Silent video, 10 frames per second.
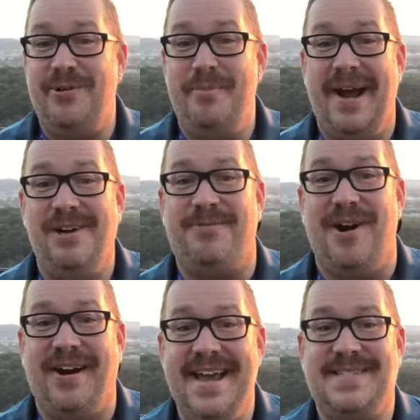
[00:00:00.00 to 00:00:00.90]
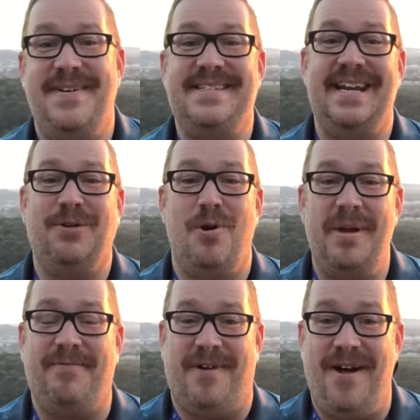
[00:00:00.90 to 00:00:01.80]
reminder for our guests visiting
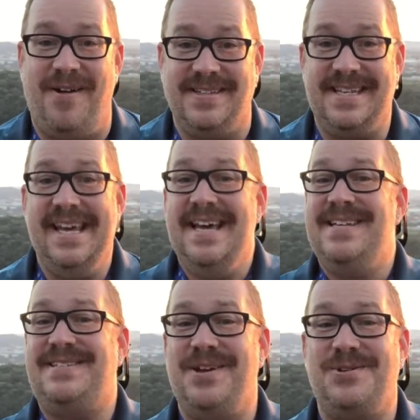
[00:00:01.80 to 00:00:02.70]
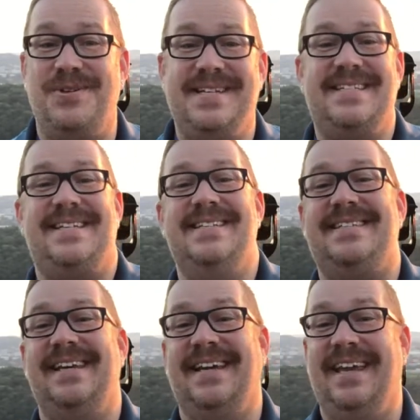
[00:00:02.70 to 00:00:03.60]
Ruby Falls. Social
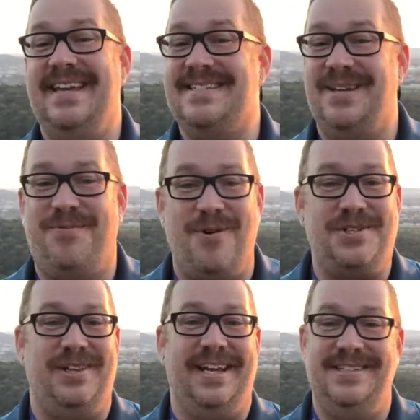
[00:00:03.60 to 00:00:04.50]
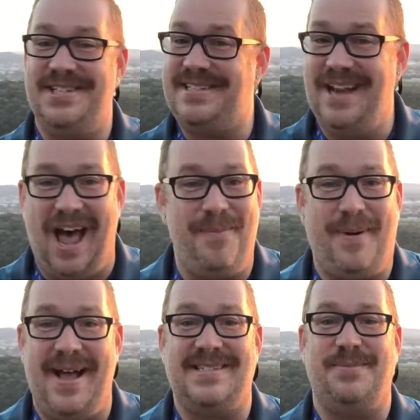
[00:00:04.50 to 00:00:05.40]
distancing is unfortunately just not
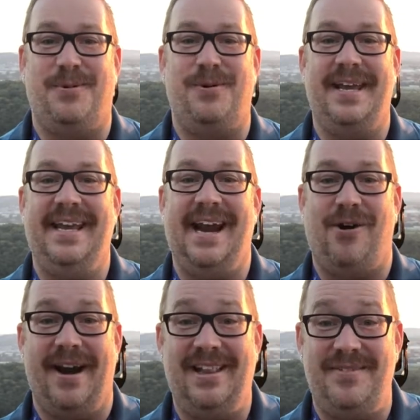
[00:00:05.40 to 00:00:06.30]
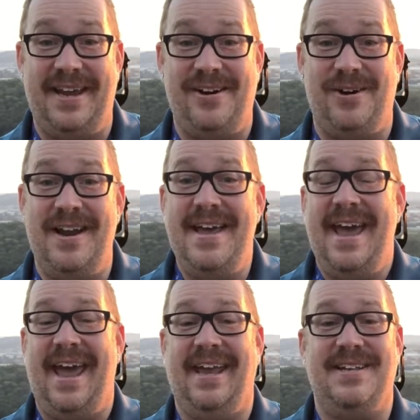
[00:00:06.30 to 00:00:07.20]
possible in our elevator
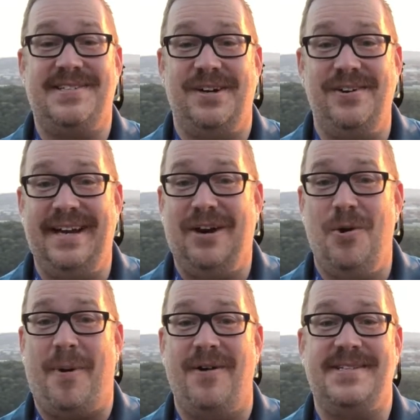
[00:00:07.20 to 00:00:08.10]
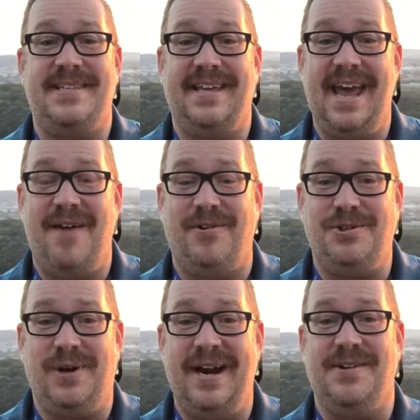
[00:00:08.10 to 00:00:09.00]
and in certain narrow parts of the Cavern
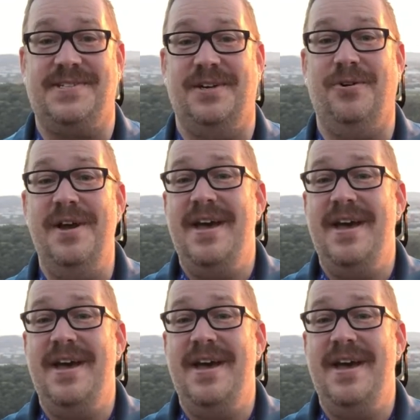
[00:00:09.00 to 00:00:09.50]
Trail. So